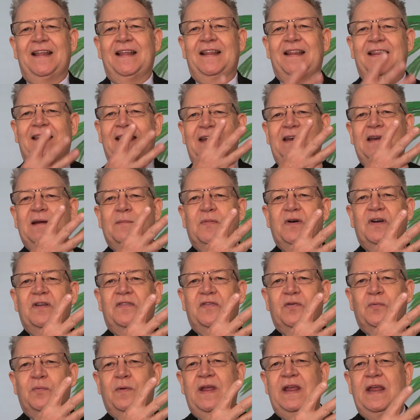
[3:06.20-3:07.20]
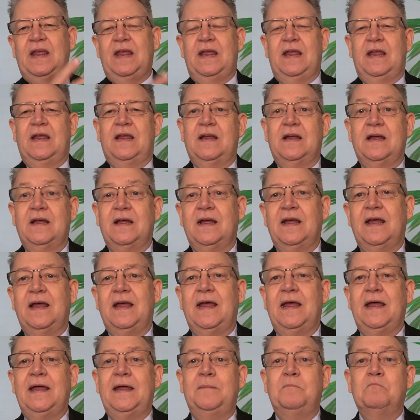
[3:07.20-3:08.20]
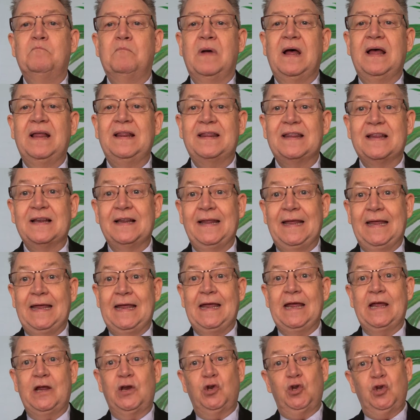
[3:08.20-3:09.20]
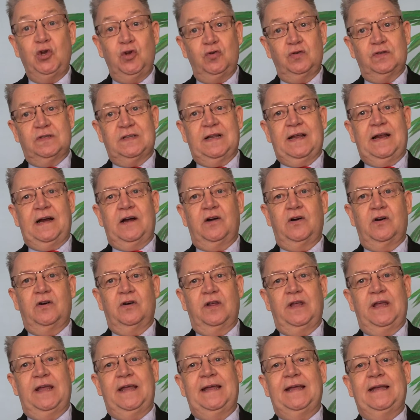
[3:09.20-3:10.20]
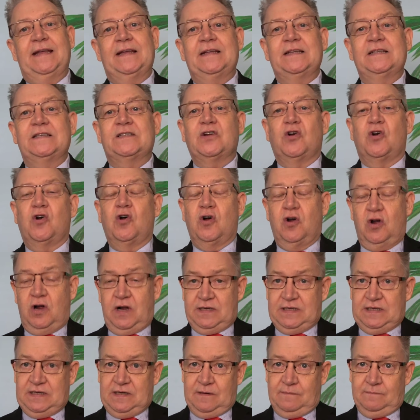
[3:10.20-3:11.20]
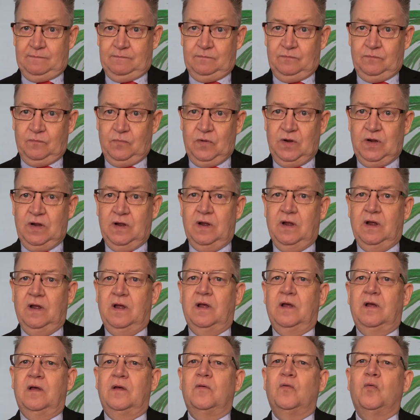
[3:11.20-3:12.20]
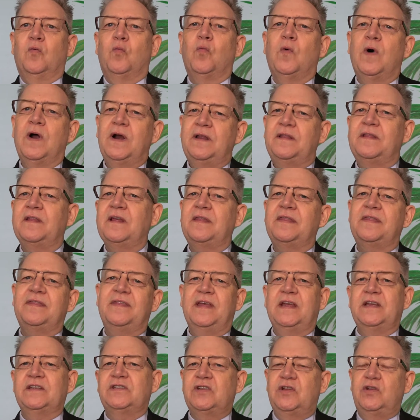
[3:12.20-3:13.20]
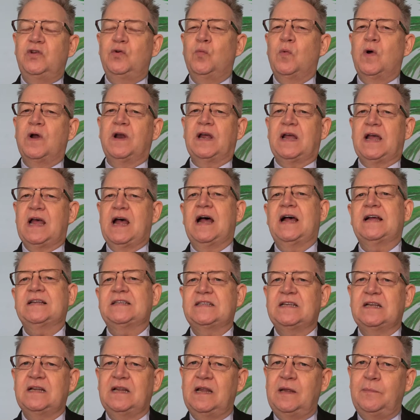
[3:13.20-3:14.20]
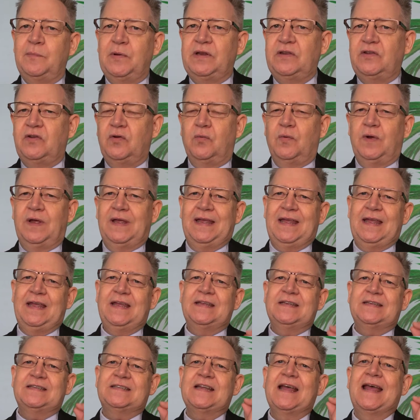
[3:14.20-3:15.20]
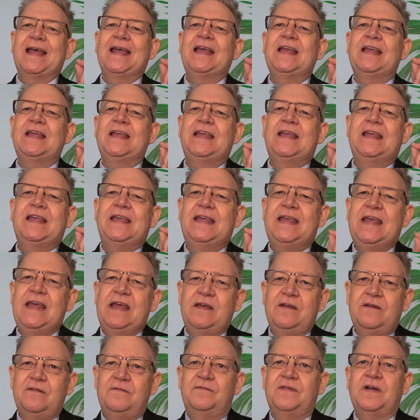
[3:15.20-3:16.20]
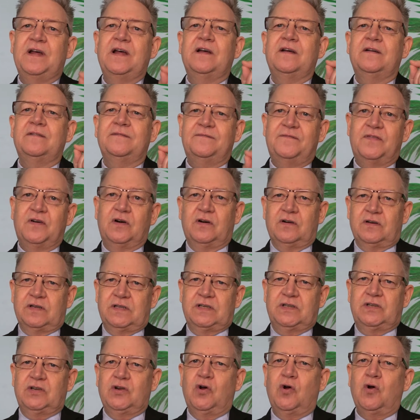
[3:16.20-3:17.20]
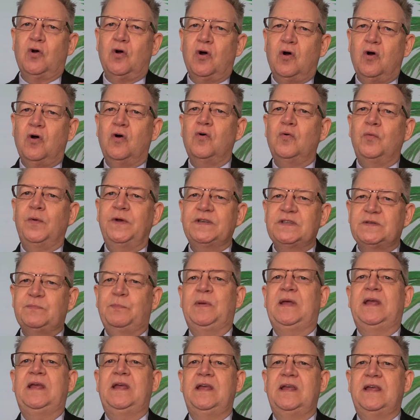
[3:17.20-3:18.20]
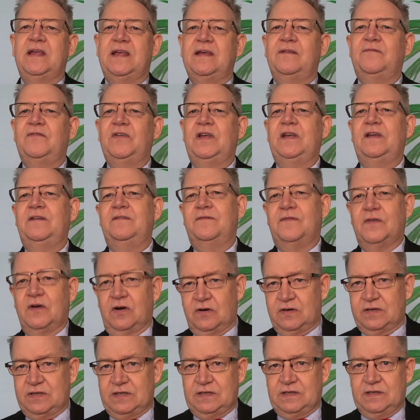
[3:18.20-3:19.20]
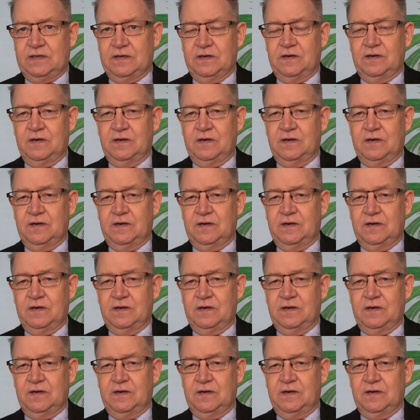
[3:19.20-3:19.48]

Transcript: Thing number 3, a monthly newsletter is awesome. One of the things that you want to constantly be doing is give first. Always be giving first.